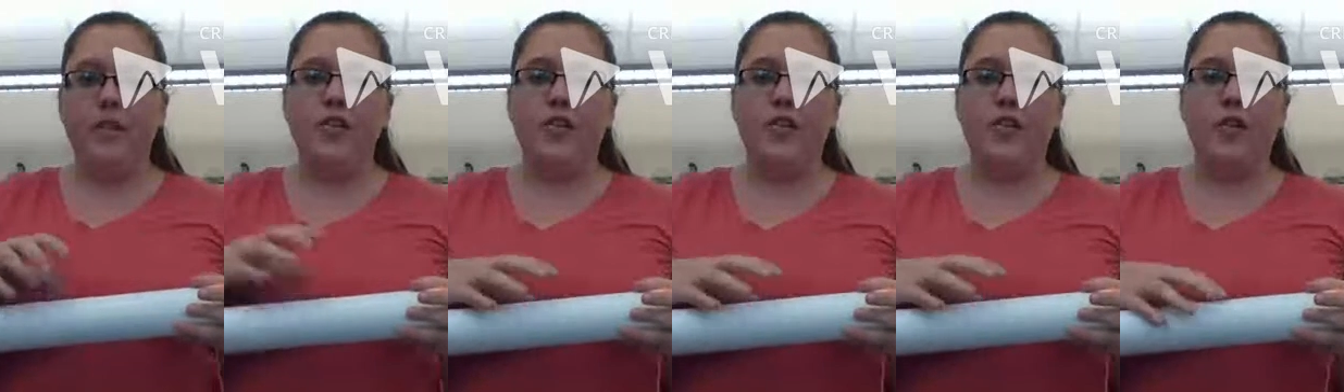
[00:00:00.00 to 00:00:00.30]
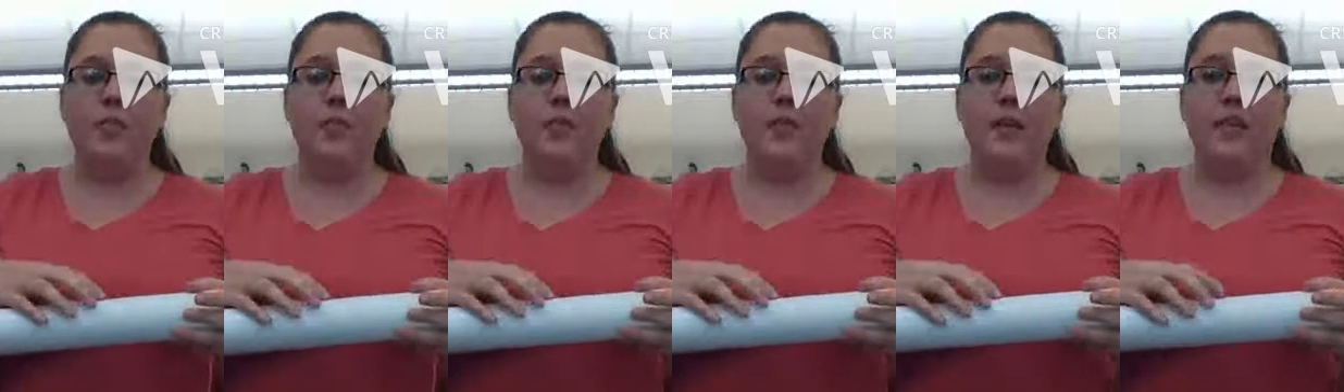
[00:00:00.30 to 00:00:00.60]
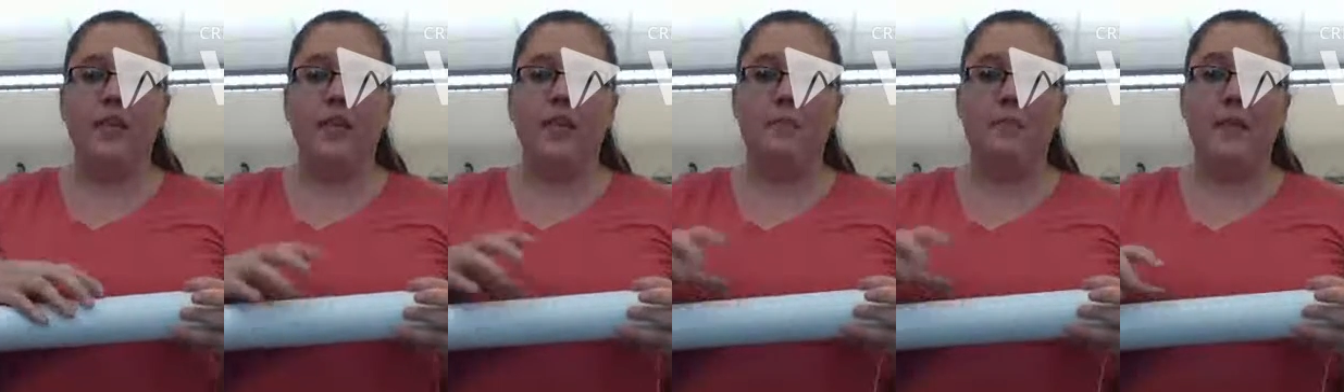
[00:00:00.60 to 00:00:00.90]

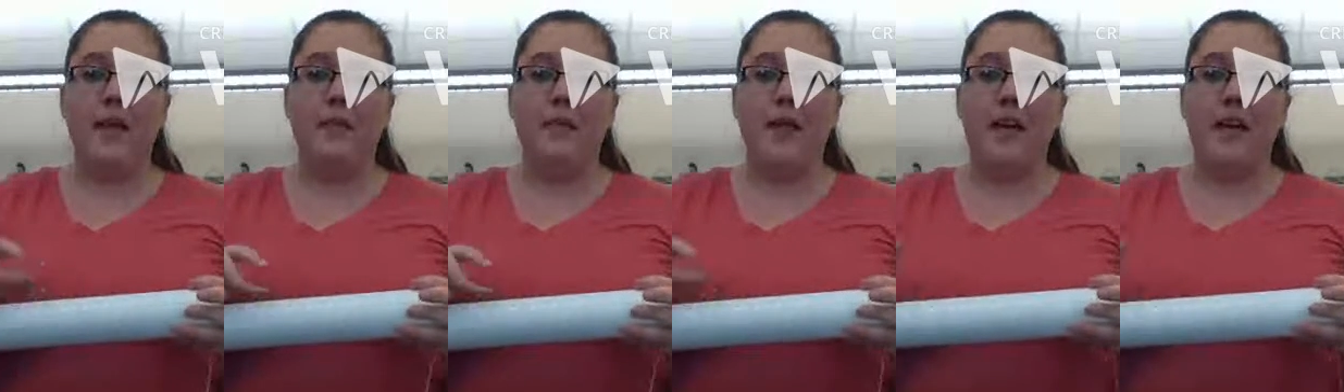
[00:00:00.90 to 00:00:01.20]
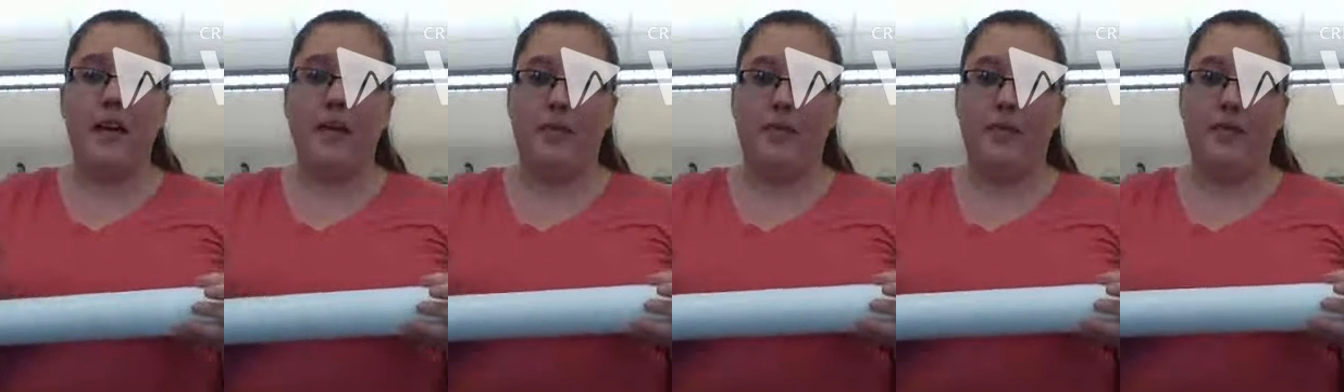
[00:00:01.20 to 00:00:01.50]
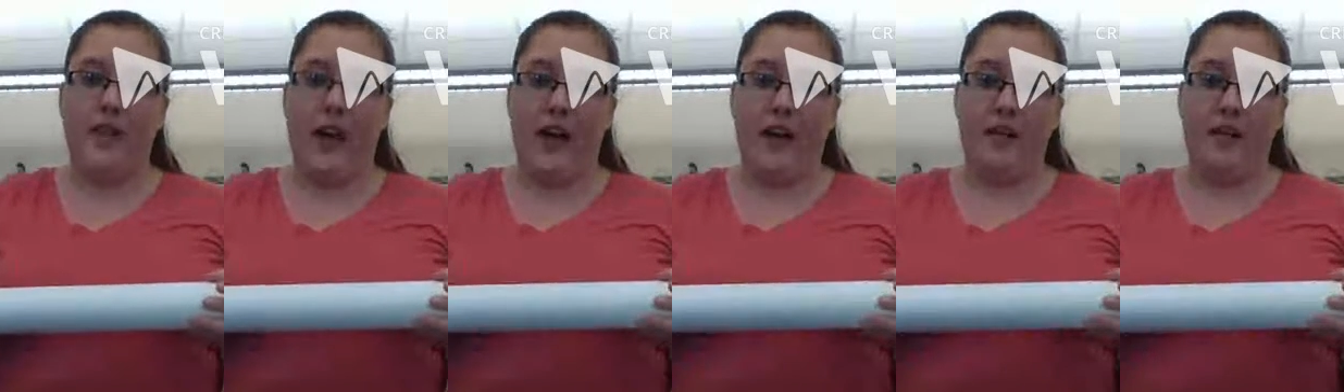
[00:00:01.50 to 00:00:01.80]
determine the makeup of
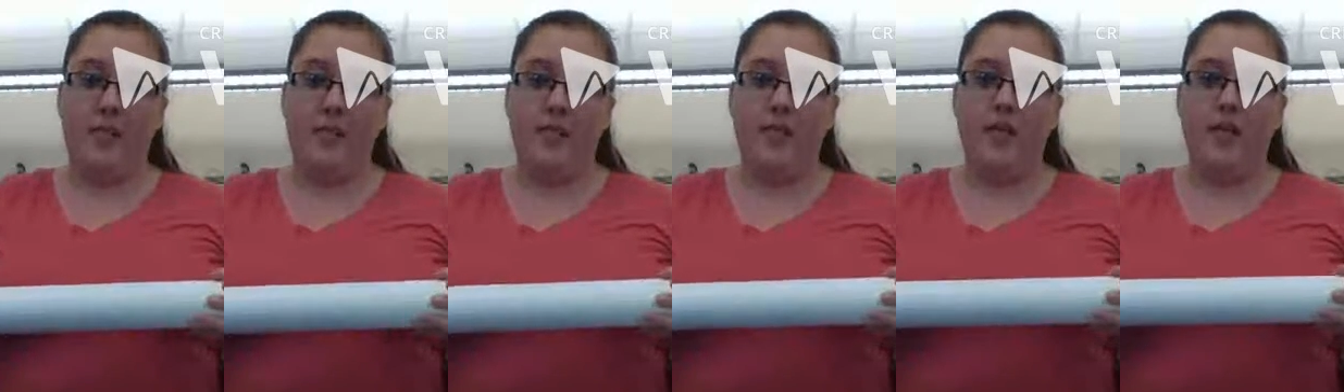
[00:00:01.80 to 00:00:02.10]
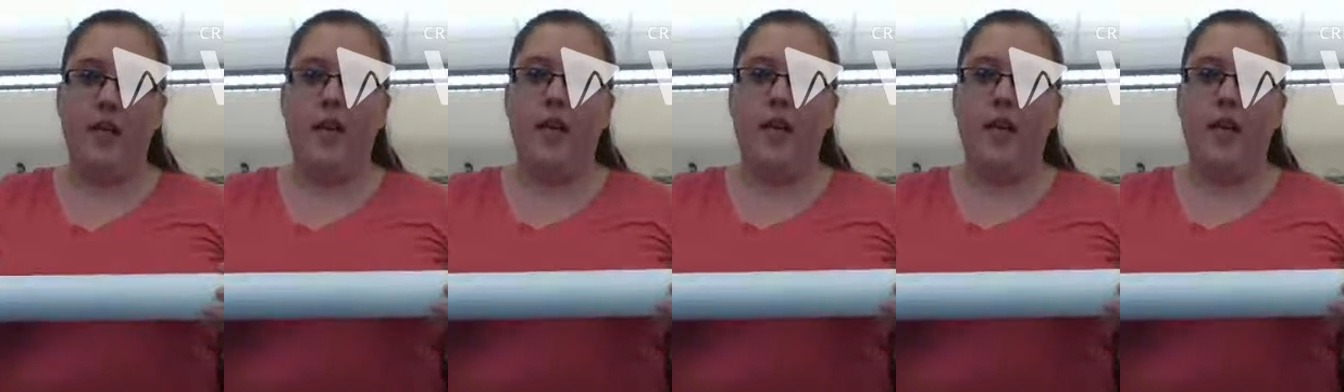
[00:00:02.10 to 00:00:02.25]
atoms.